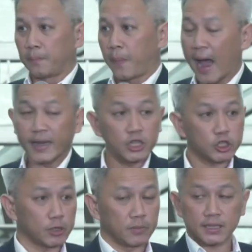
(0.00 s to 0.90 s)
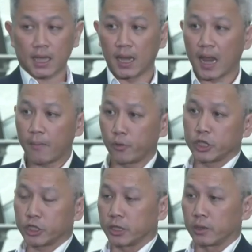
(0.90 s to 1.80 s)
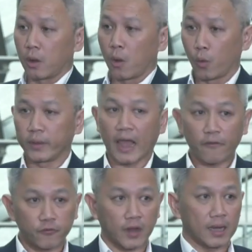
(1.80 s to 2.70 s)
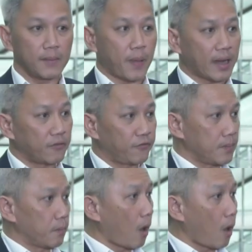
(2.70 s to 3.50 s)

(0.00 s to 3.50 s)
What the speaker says: partnership, this collaboration would definitely benefit more